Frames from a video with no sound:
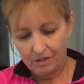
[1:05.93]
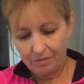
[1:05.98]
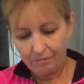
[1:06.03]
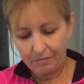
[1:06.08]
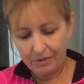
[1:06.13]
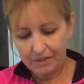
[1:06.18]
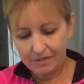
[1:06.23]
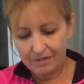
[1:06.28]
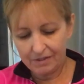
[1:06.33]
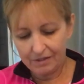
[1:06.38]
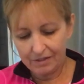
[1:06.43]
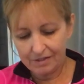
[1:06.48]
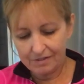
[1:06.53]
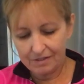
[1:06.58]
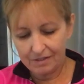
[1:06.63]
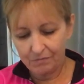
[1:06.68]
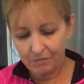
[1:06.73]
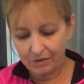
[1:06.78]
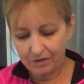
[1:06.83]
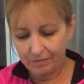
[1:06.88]
I'm mixing
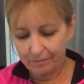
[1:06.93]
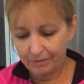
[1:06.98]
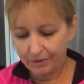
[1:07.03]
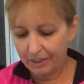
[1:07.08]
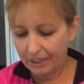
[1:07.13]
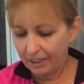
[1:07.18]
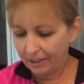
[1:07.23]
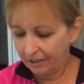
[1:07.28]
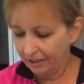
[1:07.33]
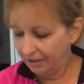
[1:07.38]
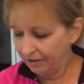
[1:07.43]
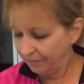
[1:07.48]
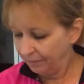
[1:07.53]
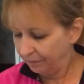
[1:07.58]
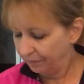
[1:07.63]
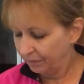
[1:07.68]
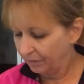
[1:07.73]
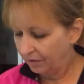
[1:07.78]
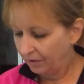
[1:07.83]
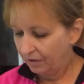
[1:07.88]
this in with the banana
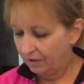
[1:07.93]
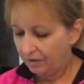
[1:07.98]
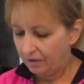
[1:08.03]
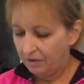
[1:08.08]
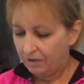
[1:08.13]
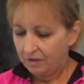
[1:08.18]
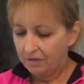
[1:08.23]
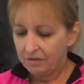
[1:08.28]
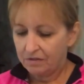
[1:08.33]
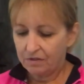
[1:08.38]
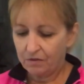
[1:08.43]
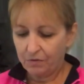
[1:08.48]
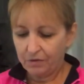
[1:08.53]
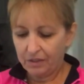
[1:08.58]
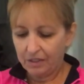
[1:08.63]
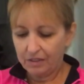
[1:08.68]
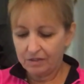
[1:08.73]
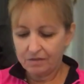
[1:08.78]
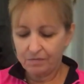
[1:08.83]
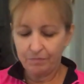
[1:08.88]
so
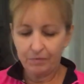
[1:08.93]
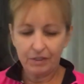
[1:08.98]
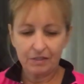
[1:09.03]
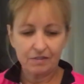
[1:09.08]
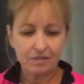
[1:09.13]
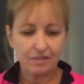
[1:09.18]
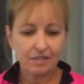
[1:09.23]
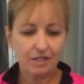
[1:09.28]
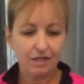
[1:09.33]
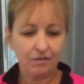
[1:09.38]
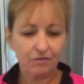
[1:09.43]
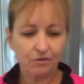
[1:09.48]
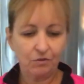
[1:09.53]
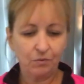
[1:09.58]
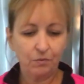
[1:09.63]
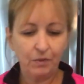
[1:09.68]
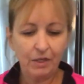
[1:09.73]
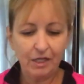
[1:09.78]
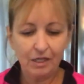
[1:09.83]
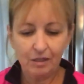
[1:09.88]
it gets mixed
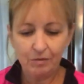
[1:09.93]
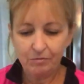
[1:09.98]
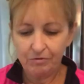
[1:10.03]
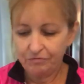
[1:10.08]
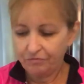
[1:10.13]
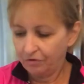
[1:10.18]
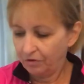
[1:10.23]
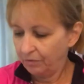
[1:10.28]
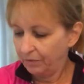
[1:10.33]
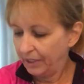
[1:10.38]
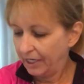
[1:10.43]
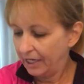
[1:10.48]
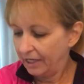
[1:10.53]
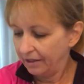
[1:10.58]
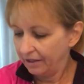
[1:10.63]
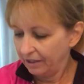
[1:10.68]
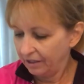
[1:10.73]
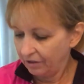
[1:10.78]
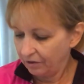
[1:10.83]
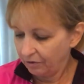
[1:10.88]
together well before we
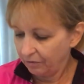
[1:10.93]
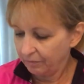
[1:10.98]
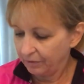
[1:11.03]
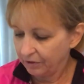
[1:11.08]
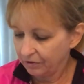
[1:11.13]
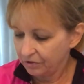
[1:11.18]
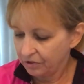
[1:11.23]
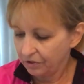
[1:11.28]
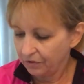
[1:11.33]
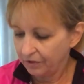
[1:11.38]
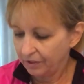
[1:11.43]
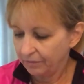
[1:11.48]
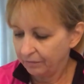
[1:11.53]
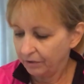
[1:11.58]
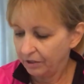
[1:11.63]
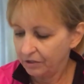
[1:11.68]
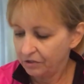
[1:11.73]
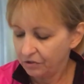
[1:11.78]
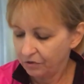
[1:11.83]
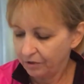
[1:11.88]
add the oatmeal to it. I'm
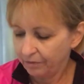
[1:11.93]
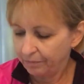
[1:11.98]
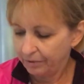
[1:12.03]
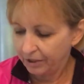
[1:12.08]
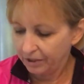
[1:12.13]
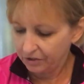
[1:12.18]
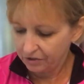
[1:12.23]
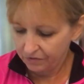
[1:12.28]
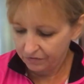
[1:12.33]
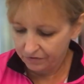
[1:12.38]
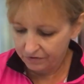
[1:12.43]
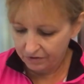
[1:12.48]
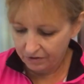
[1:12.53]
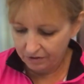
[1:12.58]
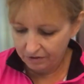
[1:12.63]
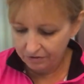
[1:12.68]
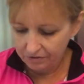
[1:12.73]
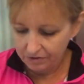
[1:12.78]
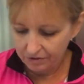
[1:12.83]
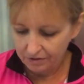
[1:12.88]
going to do a pinch of
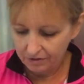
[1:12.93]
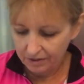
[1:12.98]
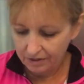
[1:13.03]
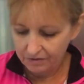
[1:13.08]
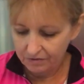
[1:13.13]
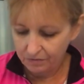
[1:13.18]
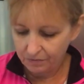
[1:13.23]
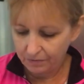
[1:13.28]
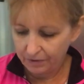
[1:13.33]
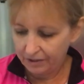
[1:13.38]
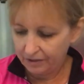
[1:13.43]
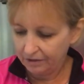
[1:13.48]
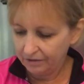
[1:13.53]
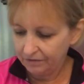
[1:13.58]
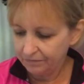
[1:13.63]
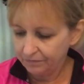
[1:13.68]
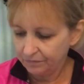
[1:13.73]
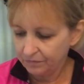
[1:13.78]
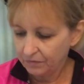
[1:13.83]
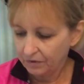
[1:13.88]
salt as
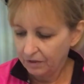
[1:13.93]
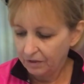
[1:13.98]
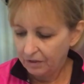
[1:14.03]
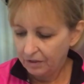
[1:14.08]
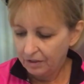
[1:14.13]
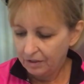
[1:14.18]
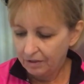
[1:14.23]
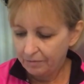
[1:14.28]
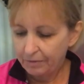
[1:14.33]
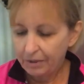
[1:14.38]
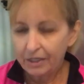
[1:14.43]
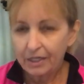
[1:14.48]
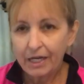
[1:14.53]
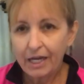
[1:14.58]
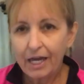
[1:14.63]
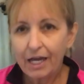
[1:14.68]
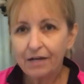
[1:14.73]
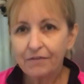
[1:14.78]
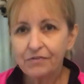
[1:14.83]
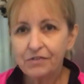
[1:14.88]
well, about a
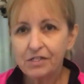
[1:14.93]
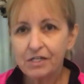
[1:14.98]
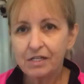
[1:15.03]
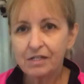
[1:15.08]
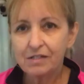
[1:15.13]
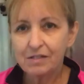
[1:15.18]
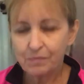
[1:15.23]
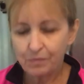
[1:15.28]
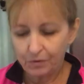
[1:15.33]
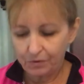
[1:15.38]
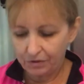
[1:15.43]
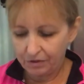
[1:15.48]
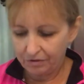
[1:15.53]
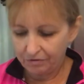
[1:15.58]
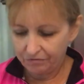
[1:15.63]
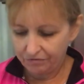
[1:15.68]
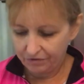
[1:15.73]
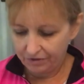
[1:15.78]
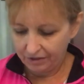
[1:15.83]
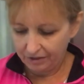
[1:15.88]
half teaspoon
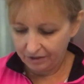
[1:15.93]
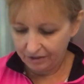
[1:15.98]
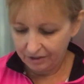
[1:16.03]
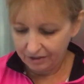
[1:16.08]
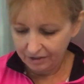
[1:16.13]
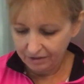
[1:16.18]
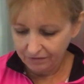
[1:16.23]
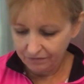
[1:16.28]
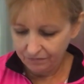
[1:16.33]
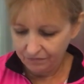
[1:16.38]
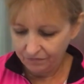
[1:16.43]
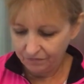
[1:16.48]
of vanilla.